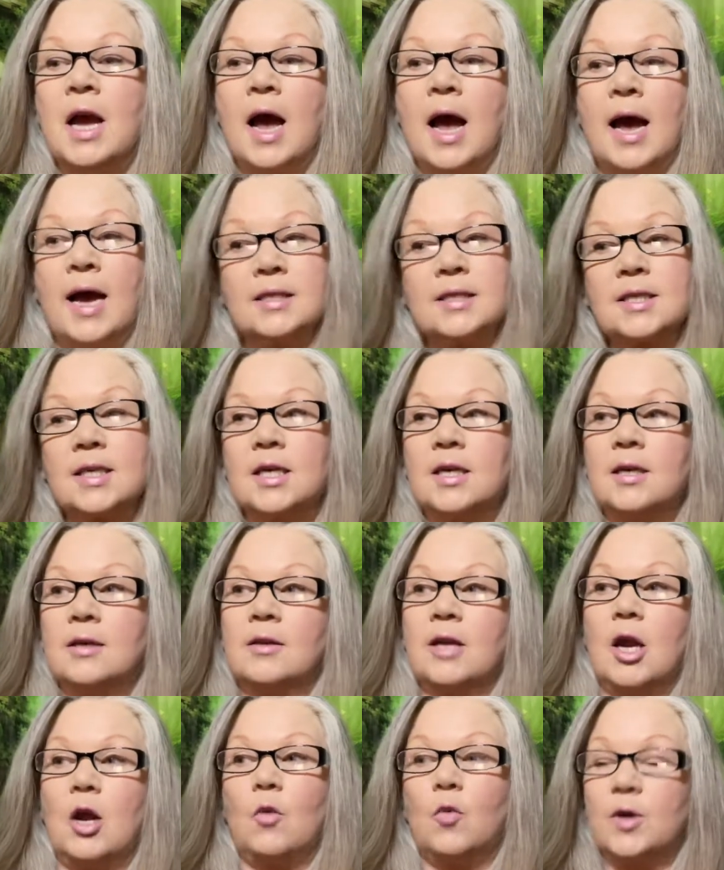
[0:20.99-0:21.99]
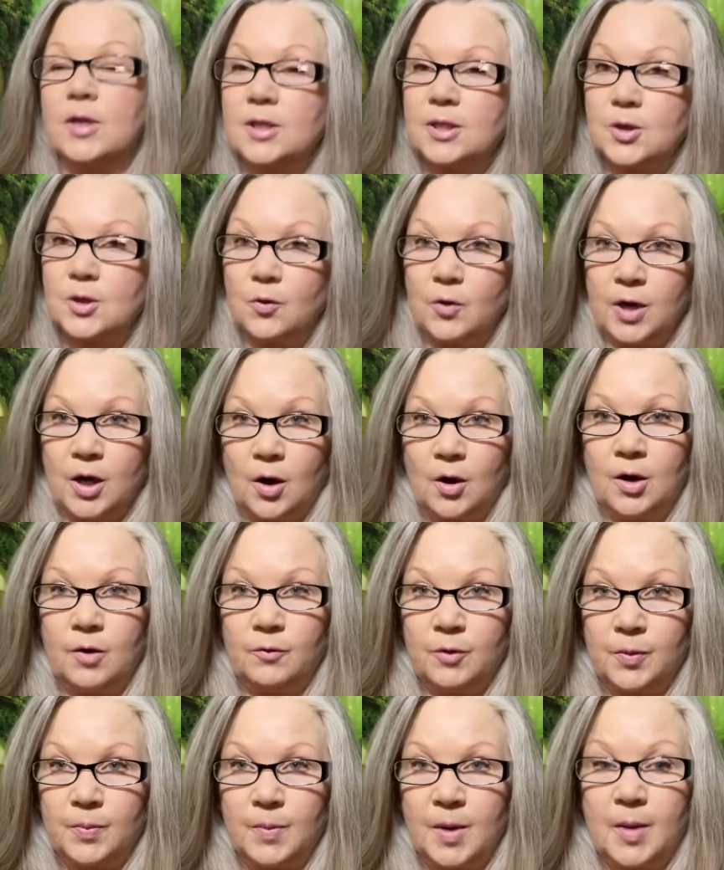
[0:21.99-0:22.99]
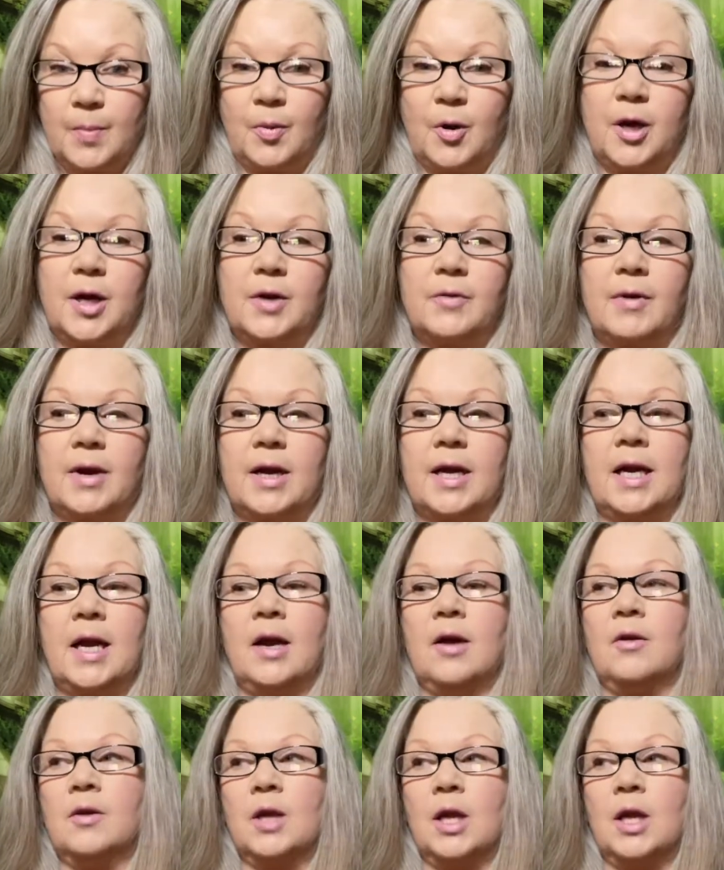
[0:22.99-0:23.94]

asking like, what is going on with my body right now?